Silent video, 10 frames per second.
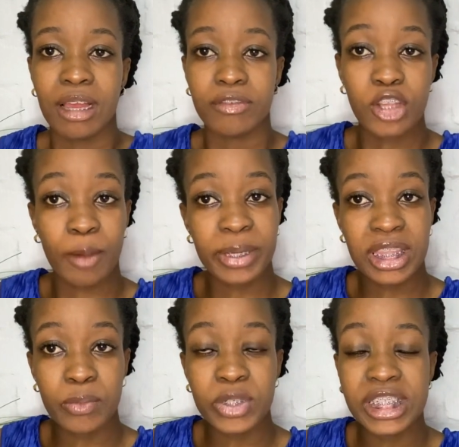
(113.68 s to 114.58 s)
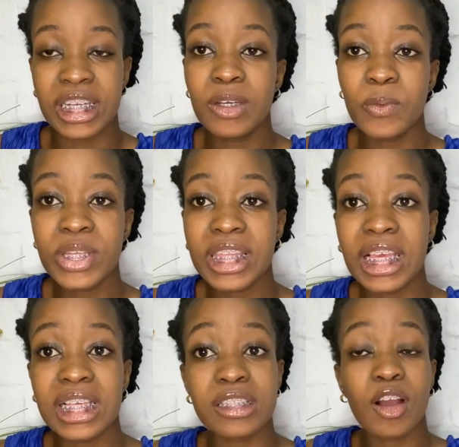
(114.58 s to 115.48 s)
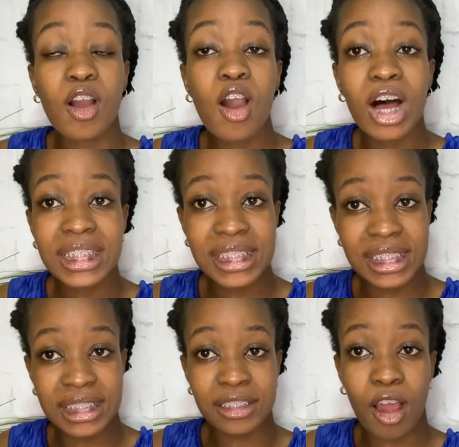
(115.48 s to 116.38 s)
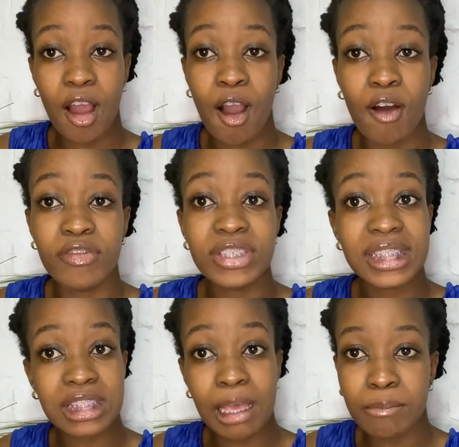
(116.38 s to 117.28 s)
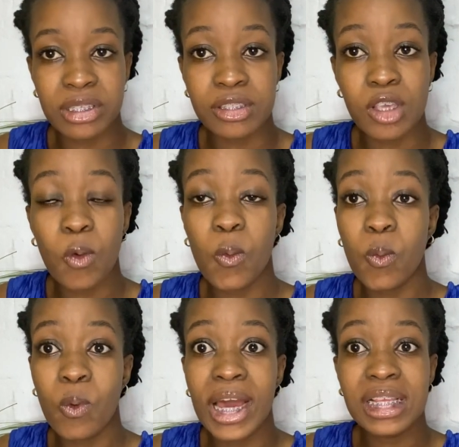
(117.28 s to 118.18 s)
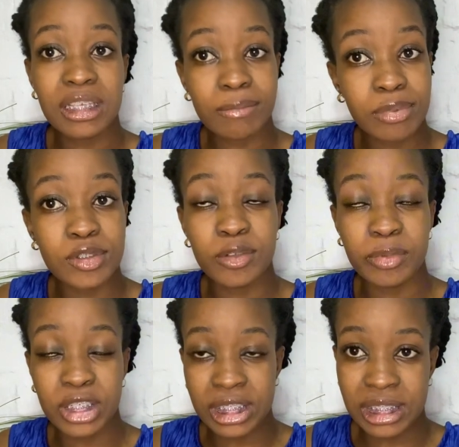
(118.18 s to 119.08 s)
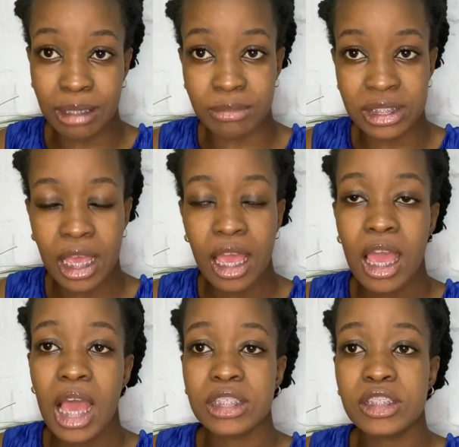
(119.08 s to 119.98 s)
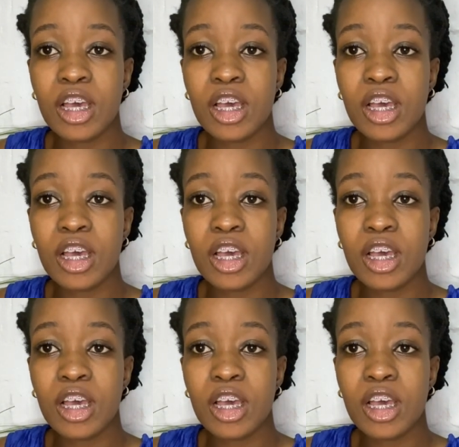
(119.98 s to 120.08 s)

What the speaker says: topic that we're dealing with is the content of summons. What is supposed to be in a summons? So